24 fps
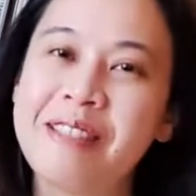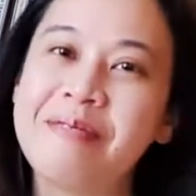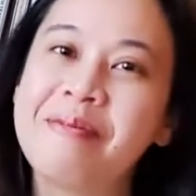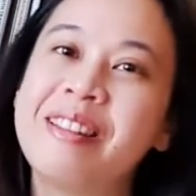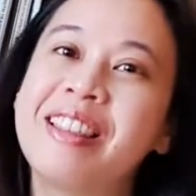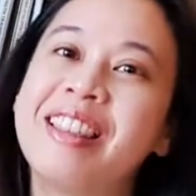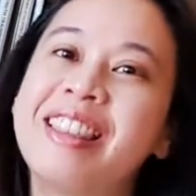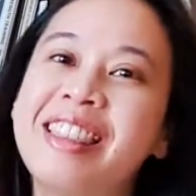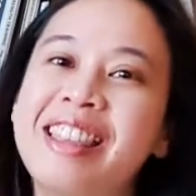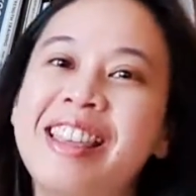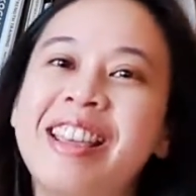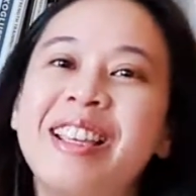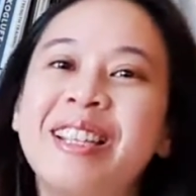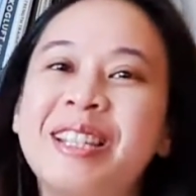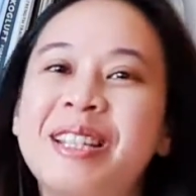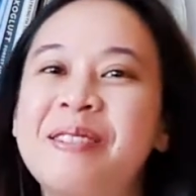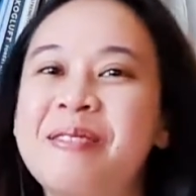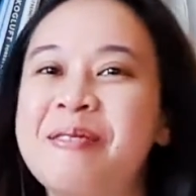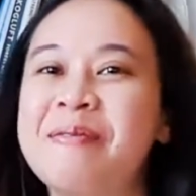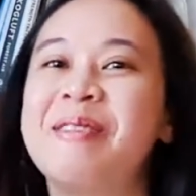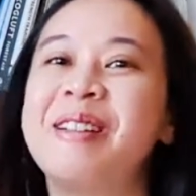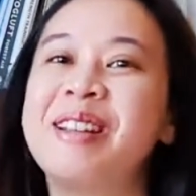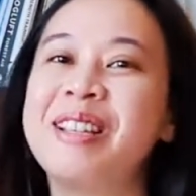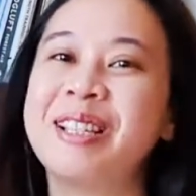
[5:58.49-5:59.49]
But the thing is,
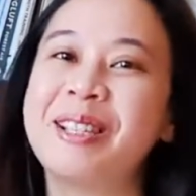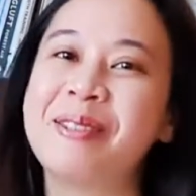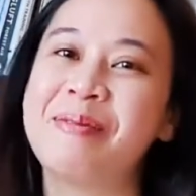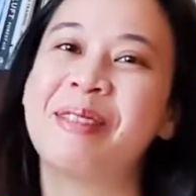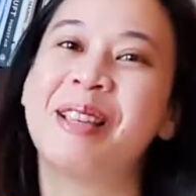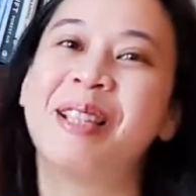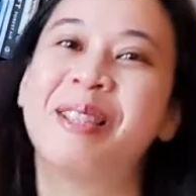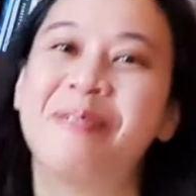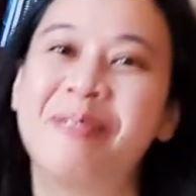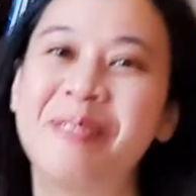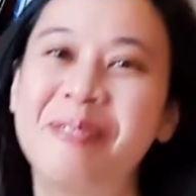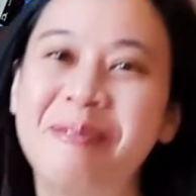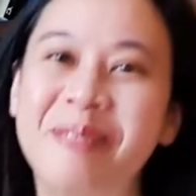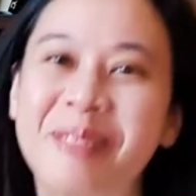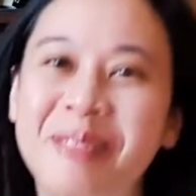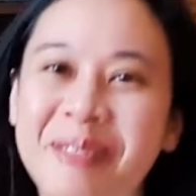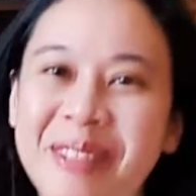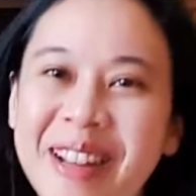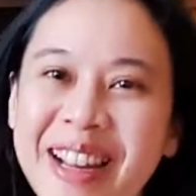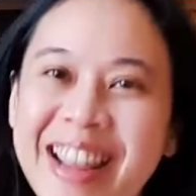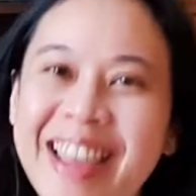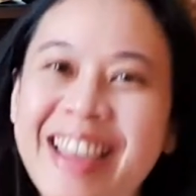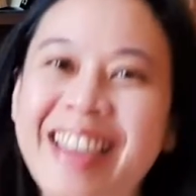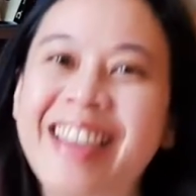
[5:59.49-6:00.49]
nobody speaks formal
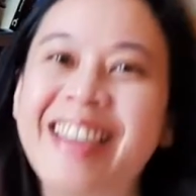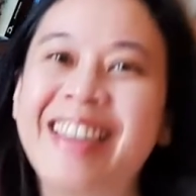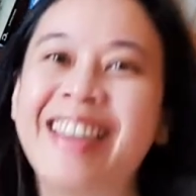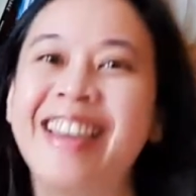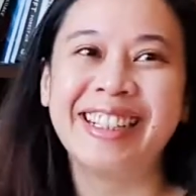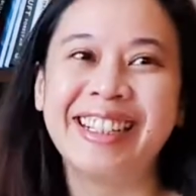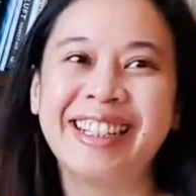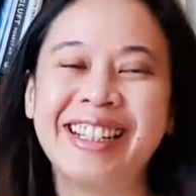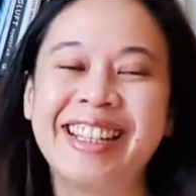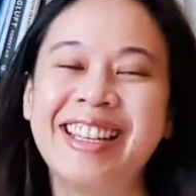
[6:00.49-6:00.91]
Malay.